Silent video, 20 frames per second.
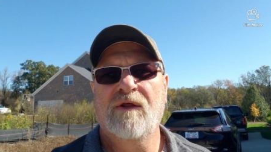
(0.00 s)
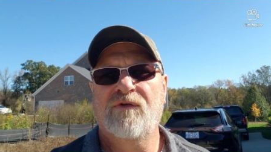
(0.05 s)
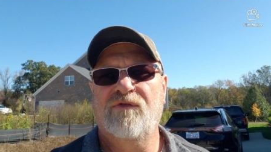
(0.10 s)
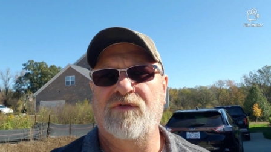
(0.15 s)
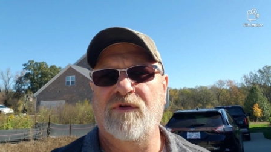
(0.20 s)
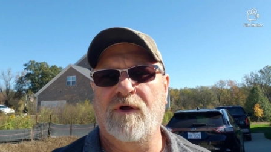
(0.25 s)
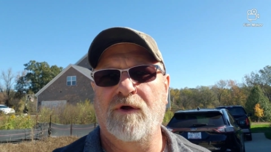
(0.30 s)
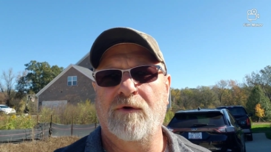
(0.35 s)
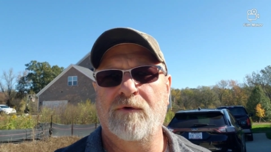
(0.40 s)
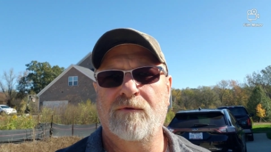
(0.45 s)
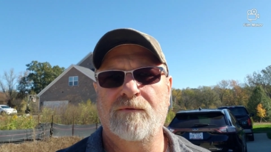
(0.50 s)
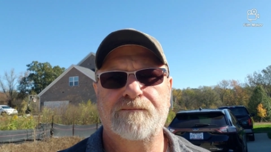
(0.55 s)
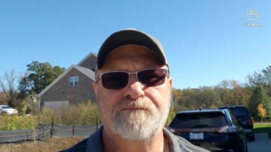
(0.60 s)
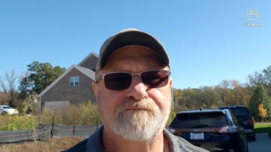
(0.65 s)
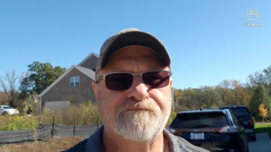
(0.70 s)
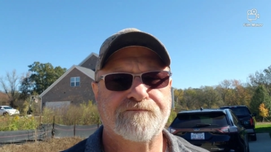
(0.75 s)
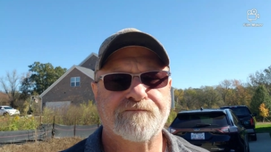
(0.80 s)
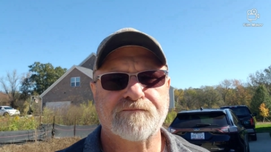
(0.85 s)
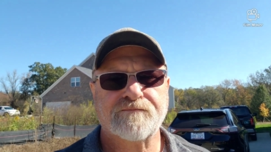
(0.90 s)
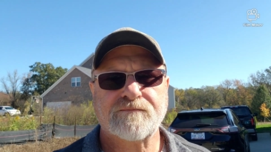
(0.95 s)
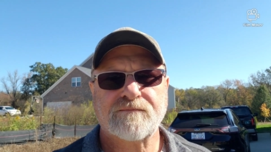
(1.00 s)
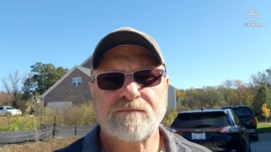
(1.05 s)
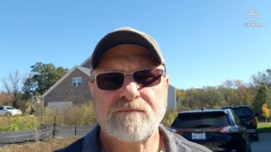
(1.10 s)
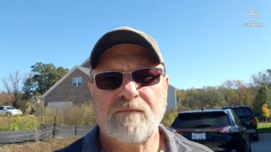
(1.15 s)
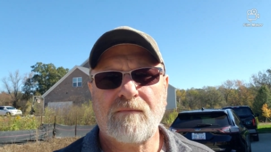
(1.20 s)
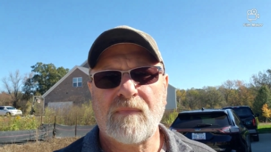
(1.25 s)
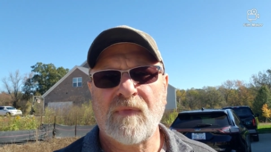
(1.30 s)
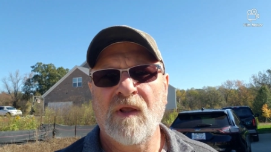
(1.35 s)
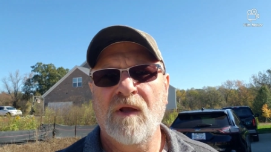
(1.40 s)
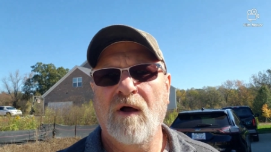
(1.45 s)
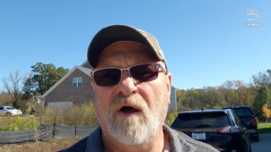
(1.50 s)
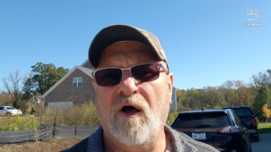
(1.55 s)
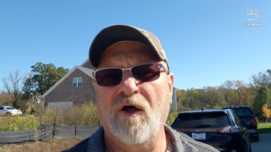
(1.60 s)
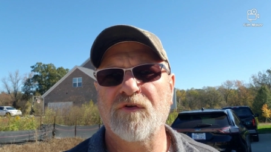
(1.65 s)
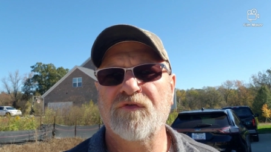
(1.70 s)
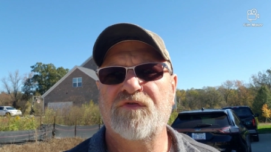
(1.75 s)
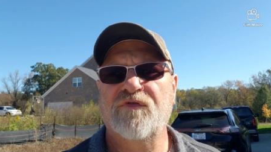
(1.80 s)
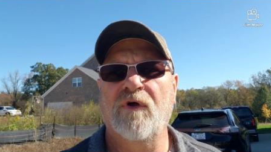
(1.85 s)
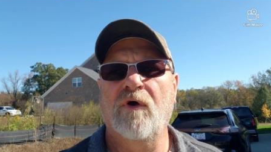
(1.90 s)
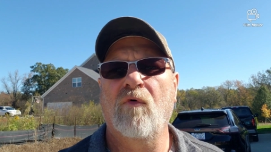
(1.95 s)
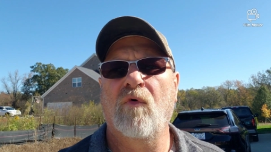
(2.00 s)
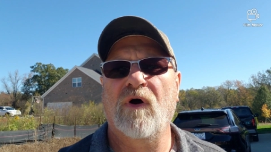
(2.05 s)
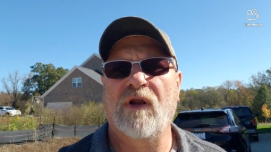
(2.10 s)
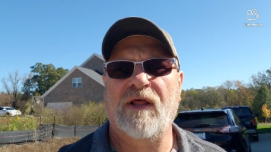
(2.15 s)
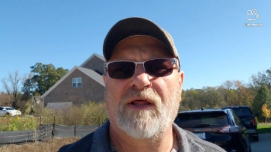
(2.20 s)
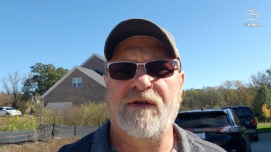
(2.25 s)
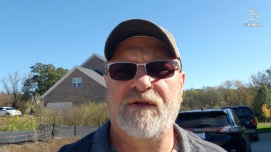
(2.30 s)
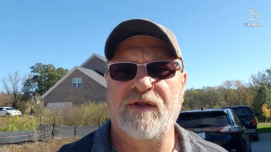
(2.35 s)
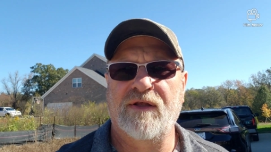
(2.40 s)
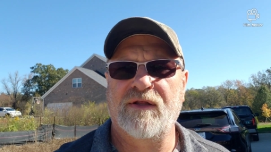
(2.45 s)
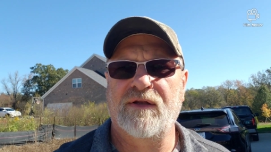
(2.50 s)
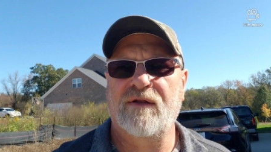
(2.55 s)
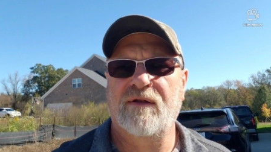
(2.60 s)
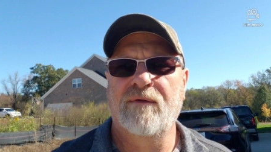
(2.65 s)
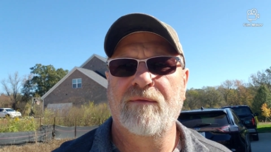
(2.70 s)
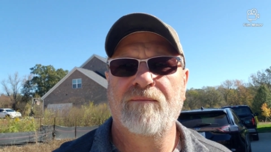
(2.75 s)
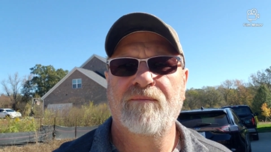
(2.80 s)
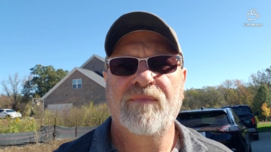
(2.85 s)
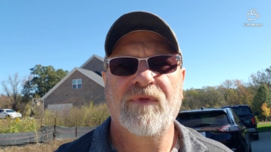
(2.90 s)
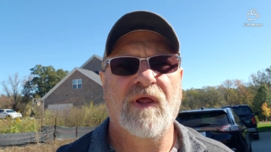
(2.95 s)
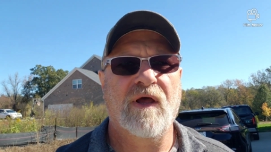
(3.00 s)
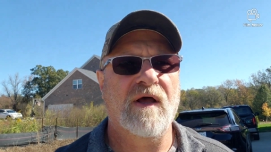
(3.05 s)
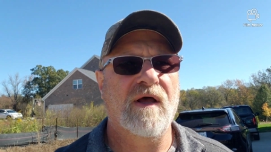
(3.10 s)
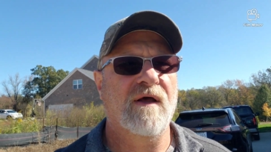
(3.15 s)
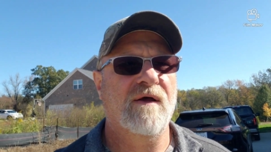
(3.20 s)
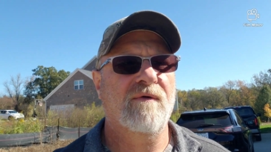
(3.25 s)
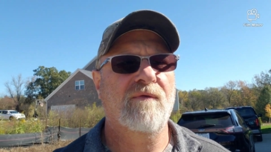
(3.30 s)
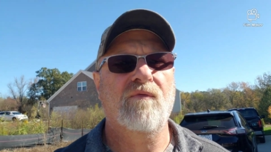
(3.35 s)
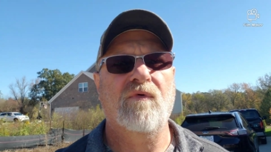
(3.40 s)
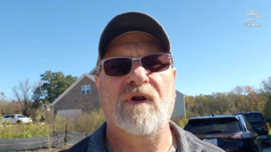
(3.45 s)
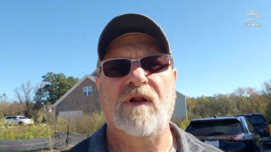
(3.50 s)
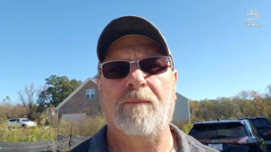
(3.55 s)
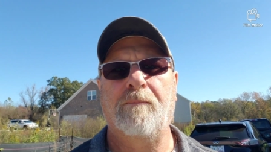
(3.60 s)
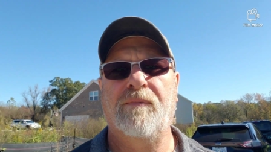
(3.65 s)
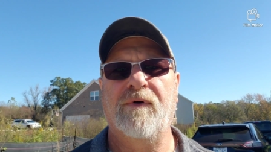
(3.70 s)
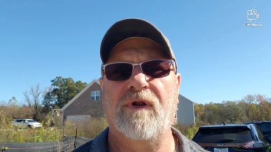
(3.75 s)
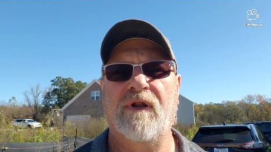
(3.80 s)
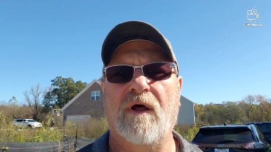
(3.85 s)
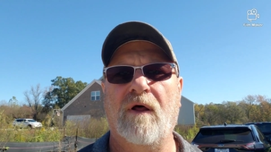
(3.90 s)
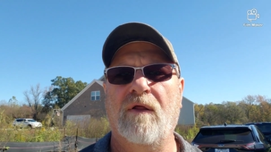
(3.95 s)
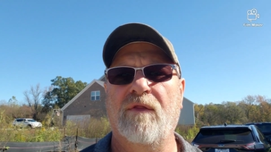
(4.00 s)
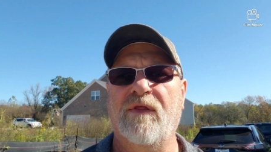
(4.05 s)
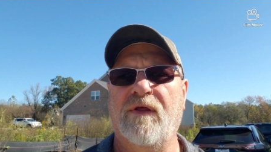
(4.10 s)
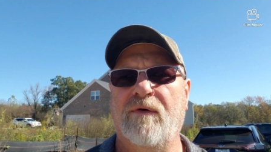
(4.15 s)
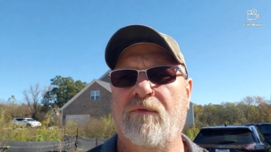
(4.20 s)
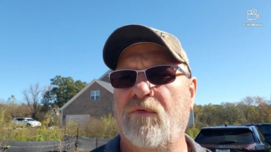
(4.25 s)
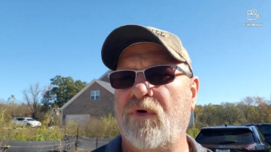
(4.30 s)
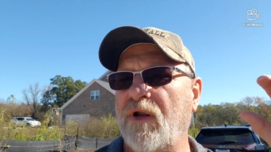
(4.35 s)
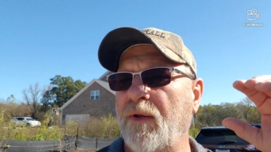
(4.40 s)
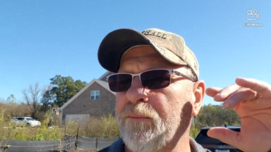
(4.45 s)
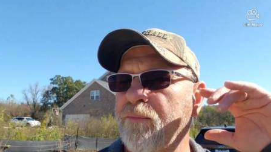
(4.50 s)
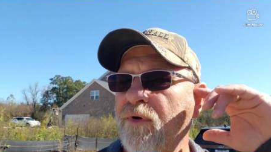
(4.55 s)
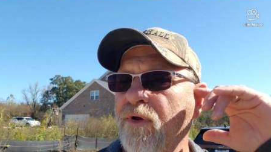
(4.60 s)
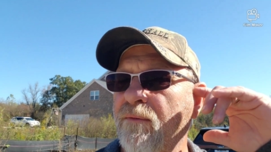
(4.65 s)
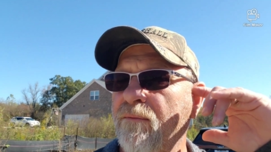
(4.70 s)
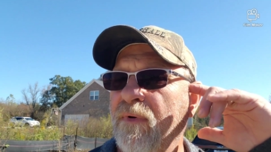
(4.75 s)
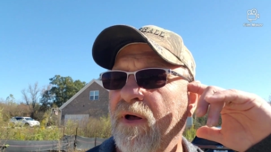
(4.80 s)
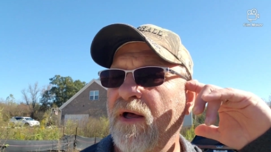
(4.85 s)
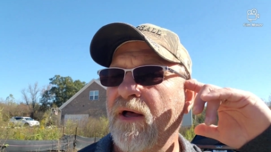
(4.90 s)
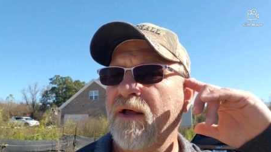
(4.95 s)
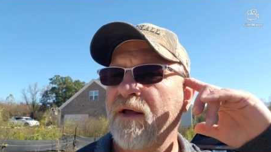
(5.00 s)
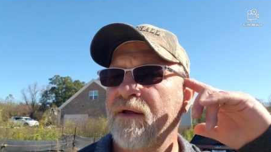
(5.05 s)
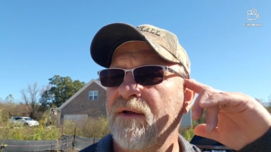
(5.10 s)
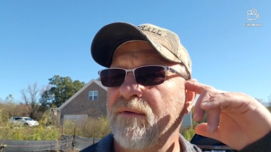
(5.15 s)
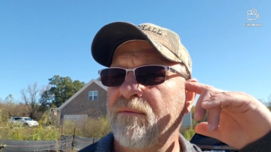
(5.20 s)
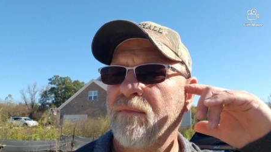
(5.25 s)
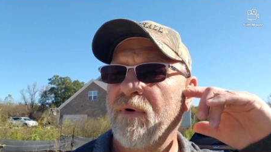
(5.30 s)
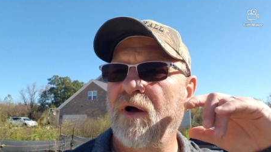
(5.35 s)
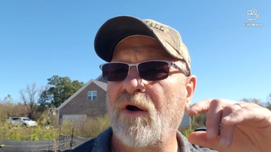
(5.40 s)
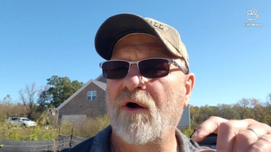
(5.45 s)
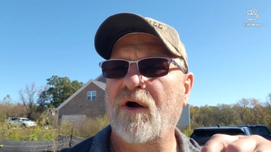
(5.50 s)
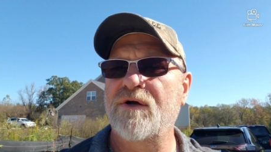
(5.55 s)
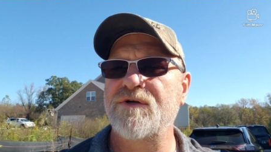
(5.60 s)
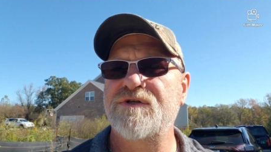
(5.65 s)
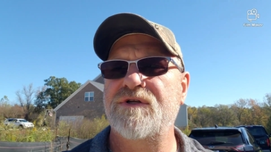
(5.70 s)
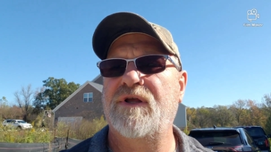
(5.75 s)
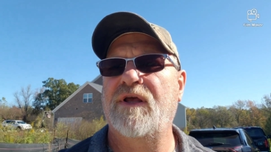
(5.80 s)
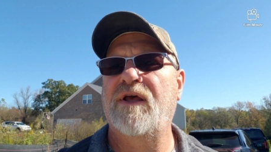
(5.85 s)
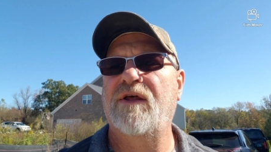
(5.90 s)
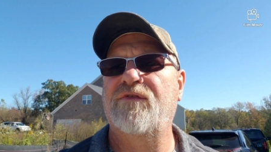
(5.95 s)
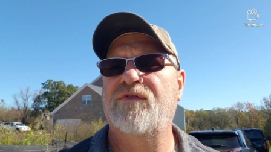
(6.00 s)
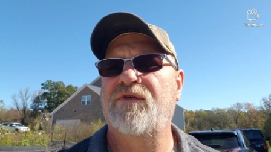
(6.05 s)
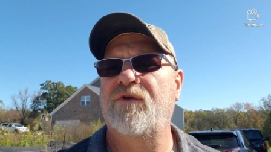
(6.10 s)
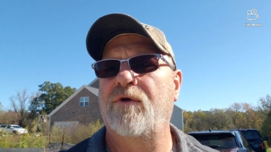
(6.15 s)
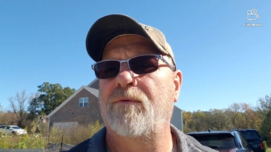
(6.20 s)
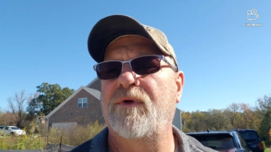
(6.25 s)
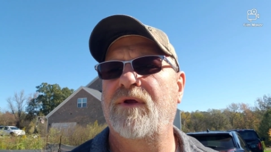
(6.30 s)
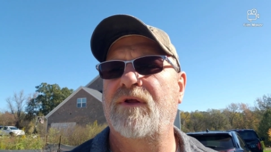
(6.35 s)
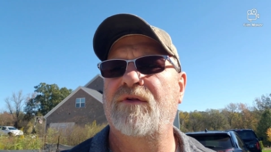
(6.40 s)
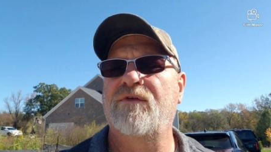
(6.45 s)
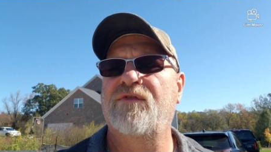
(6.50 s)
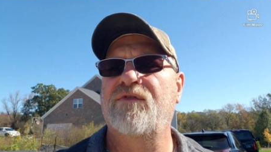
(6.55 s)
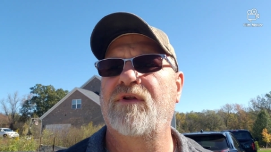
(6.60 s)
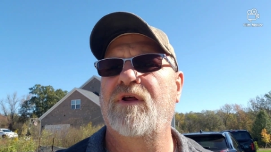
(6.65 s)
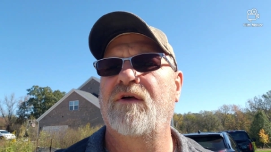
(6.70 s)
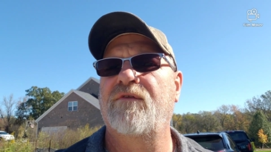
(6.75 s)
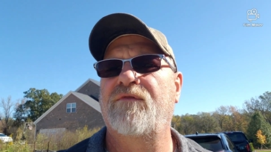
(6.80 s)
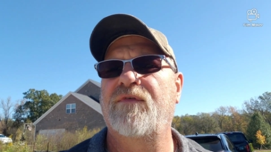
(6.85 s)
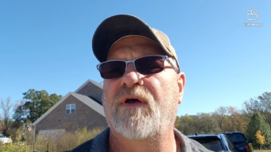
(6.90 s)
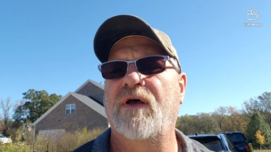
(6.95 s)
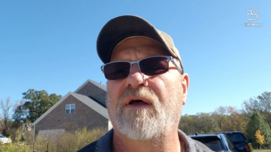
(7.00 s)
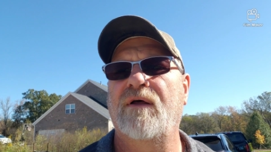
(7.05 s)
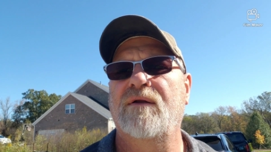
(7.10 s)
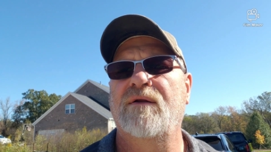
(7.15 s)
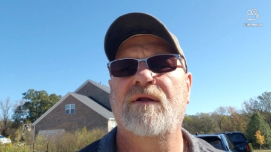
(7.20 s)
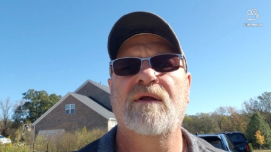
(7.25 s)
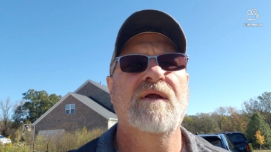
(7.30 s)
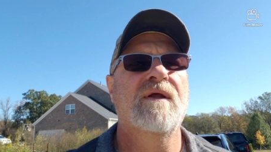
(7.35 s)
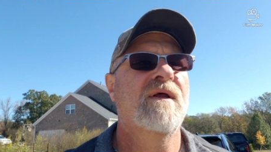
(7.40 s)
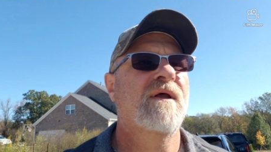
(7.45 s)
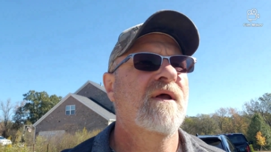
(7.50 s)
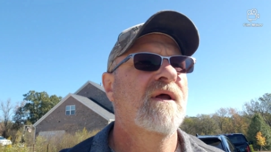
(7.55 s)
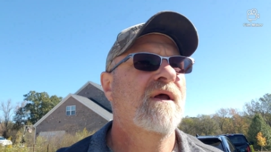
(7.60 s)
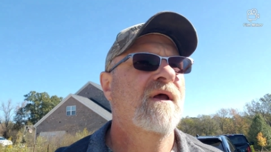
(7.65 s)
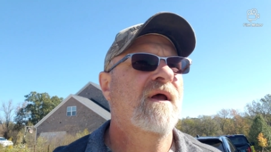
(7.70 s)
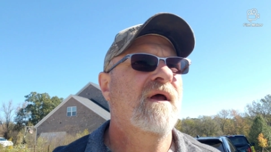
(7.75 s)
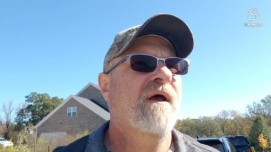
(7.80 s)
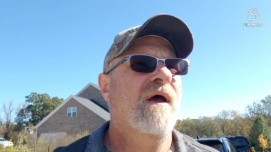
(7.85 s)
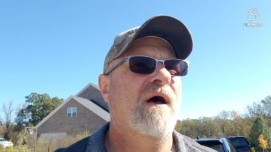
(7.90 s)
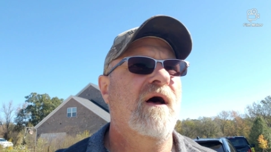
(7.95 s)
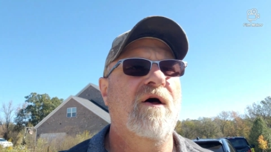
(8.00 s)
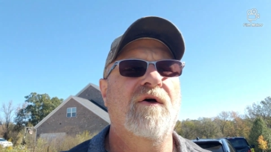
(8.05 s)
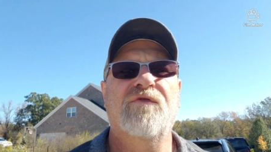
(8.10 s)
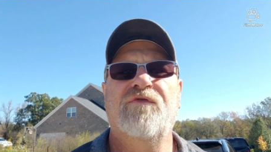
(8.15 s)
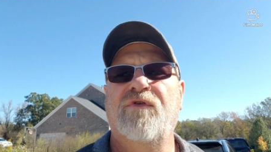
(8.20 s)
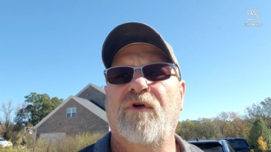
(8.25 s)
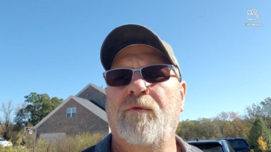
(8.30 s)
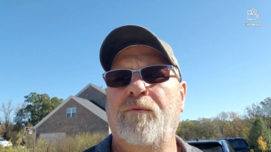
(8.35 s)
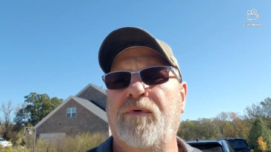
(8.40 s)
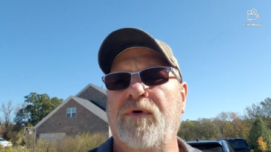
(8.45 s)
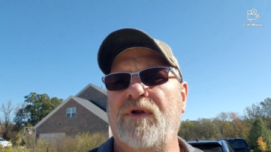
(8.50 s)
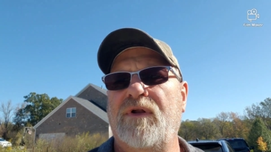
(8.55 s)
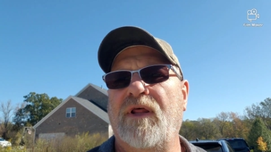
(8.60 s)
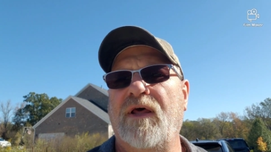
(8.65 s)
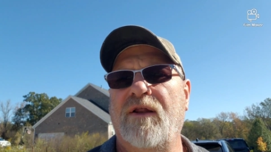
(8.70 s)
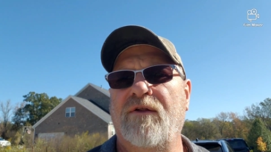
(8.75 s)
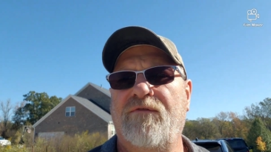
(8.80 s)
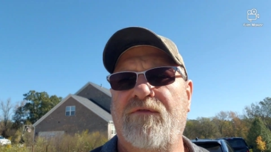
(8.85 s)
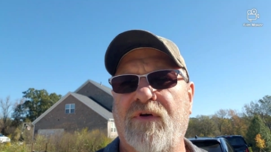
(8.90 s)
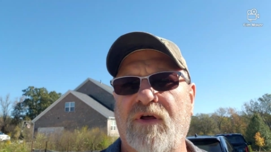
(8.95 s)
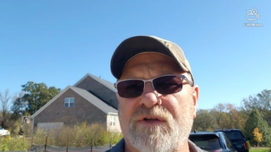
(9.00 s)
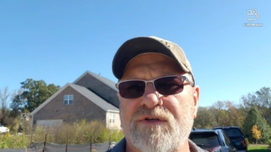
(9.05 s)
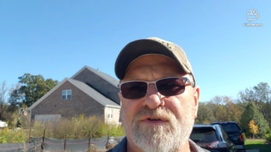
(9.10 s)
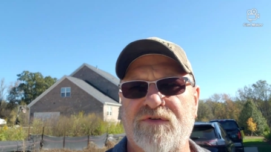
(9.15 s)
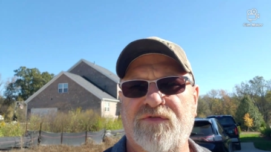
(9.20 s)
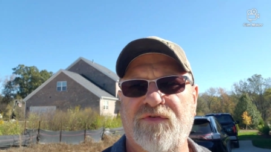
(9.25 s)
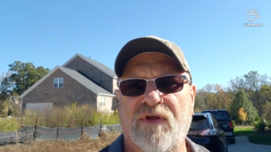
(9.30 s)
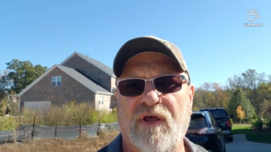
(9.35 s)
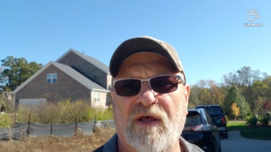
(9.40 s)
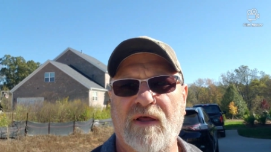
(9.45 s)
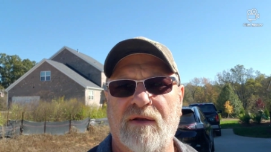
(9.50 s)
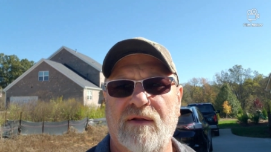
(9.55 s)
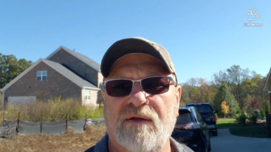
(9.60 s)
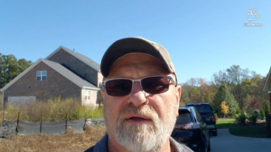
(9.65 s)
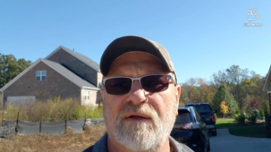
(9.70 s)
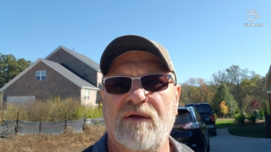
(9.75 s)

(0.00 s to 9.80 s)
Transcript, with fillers: So also what I did uh, when I put all that, when I put my, my RGS humic and stuff out, I also put down a fungicide.